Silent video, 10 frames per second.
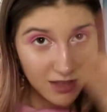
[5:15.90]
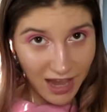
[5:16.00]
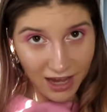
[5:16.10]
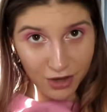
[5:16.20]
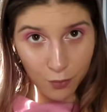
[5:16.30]

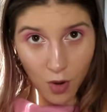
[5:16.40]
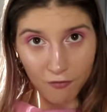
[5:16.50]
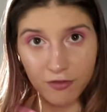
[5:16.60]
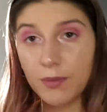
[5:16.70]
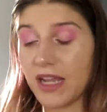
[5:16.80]
A good
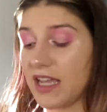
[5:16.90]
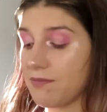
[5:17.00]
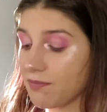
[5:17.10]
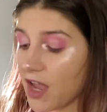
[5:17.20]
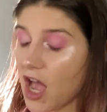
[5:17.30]
one for
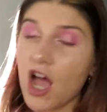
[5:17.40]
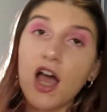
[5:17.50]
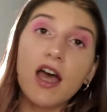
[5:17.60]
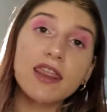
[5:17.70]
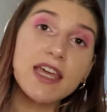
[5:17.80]
me.
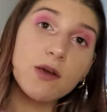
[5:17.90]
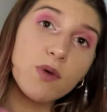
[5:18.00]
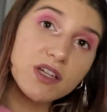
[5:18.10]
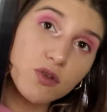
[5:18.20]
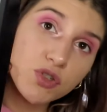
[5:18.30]
Then I
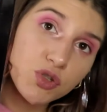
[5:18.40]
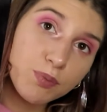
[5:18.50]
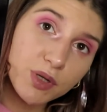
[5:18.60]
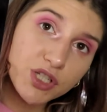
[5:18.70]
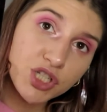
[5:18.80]
went on to
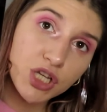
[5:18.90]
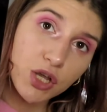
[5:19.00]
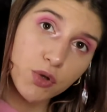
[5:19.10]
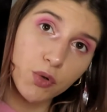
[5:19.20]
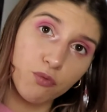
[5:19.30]
book
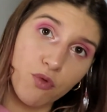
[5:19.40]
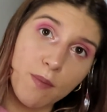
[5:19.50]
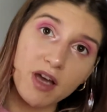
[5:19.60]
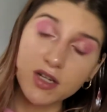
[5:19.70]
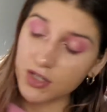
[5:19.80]
2,
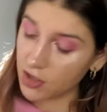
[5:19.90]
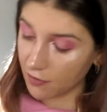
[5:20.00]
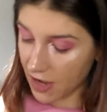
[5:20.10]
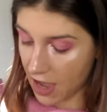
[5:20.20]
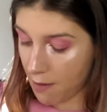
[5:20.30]
Reminders
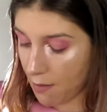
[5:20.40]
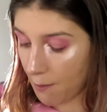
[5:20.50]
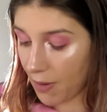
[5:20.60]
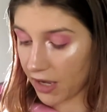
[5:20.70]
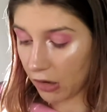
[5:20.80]
of Him
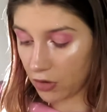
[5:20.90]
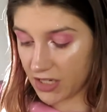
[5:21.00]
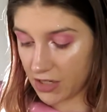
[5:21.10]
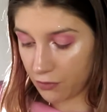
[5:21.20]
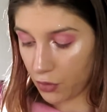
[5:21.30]
by
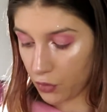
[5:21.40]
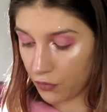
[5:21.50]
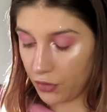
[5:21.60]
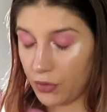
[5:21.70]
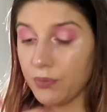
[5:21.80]
Colleen
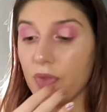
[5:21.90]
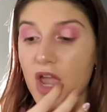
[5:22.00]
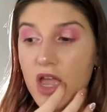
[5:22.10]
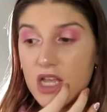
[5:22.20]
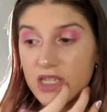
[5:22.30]
Hoover.
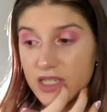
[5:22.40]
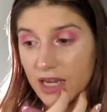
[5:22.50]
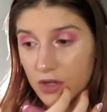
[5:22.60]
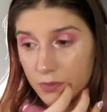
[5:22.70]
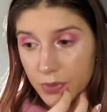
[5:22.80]

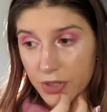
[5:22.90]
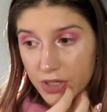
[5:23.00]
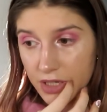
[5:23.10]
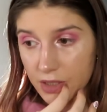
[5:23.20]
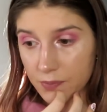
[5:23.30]
Second
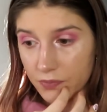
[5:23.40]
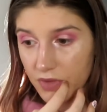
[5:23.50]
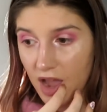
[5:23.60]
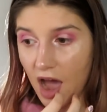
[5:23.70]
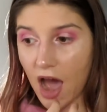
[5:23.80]
book,
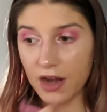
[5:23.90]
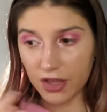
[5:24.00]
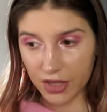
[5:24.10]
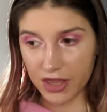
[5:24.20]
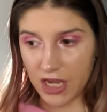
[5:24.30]

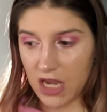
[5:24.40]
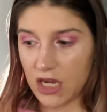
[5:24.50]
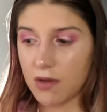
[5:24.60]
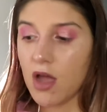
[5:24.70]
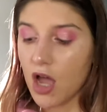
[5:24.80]
another
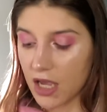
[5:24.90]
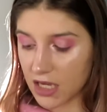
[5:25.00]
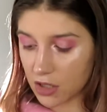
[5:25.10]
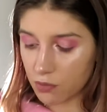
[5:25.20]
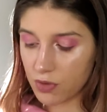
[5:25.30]
thing.
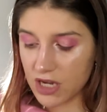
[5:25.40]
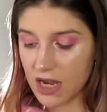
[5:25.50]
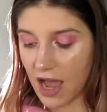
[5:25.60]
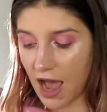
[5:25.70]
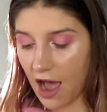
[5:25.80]
Here we
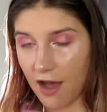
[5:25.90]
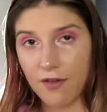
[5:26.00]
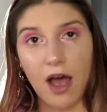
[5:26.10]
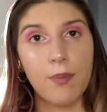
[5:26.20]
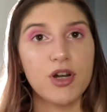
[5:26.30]

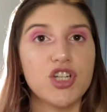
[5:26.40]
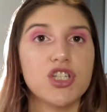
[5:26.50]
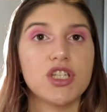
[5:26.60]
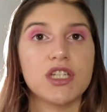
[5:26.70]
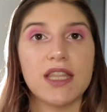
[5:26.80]
have a
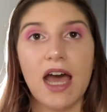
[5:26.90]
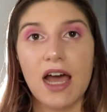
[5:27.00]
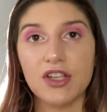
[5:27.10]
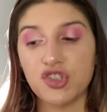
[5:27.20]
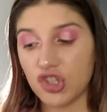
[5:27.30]
person that
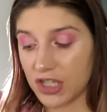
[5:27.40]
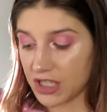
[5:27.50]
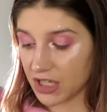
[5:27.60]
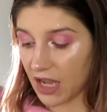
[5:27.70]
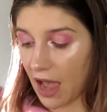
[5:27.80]
has
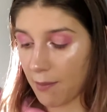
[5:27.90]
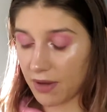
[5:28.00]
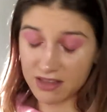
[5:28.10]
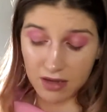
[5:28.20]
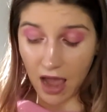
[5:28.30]
just
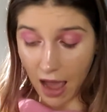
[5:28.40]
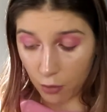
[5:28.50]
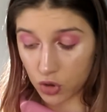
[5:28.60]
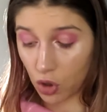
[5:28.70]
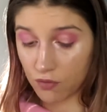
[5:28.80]
come
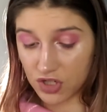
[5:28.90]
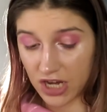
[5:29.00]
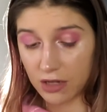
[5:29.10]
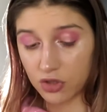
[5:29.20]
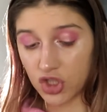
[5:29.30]
out of
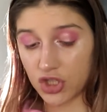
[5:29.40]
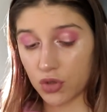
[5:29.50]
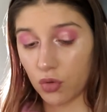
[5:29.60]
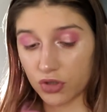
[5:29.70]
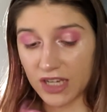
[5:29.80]
jail. She's
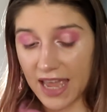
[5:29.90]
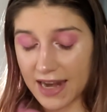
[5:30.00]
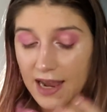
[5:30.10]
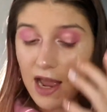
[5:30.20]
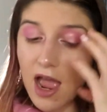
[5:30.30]
called
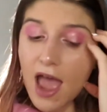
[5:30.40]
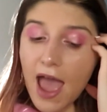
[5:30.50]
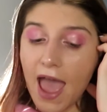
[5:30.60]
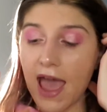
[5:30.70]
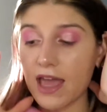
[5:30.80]
Kenna,
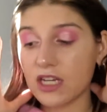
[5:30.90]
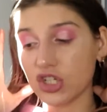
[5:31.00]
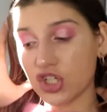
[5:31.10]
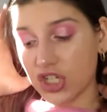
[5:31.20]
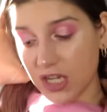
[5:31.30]

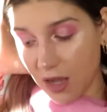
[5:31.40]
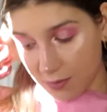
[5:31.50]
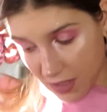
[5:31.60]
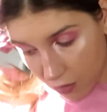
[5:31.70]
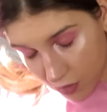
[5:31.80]
and she
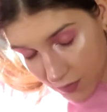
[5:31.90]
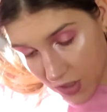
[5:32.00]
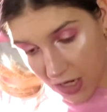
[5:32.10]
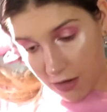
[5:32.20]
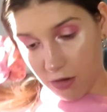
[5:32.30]
comes out of
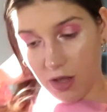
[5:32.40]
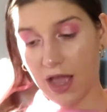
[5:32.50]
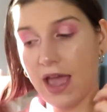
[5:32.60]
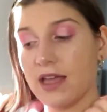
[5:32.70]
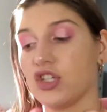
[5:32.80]
jail
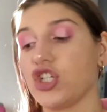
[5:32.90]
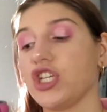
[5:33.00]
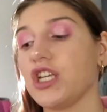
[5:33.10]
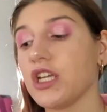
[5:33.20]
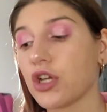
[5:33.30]
and
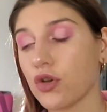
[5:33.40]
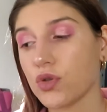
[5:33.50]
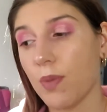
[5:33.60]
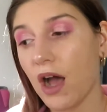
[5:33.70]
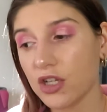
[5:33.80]
she
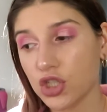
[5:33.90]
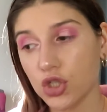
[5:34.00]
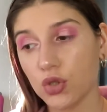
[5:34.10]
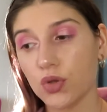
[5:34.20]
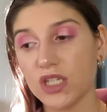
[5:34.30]
goes back
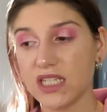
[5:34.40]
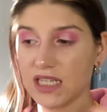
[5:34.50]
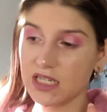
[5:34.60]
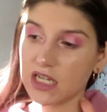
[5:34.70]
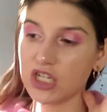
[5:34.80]
to the
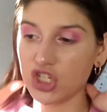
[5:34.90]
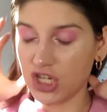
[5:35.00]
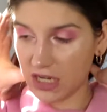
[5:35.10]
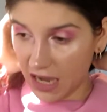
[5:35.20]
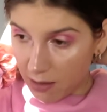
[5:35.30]
city
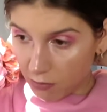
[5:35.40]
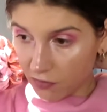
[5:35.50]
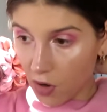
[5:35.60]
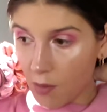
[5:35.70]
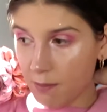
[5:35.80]
she came
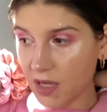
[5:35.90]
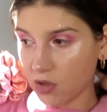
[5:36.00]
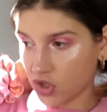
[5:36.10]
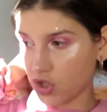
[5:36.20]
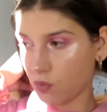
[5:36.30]
from
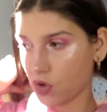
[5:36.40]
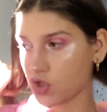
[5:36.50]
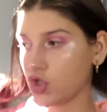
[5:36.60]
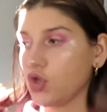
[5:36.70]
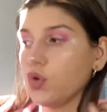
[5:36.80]
because she
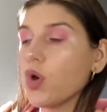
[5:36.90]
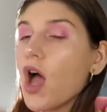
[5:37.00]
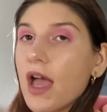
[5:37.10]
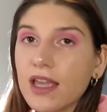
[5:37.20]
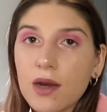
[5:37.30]
wants to
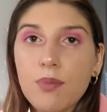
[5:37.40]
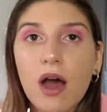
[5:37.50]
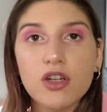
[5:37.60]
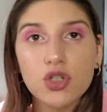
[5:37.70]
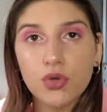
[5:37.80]
get
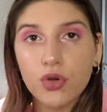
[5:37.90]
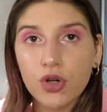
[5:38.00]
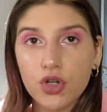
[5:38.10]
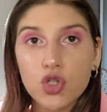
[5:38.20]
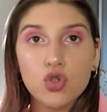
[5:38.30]
back to
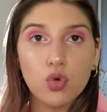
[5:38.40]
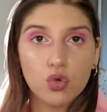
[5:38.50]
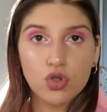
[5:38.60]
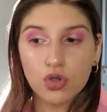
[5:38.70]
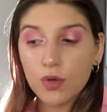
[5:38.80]
her
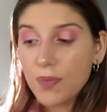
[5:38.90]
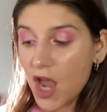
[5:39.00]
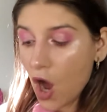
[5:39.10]
daughter.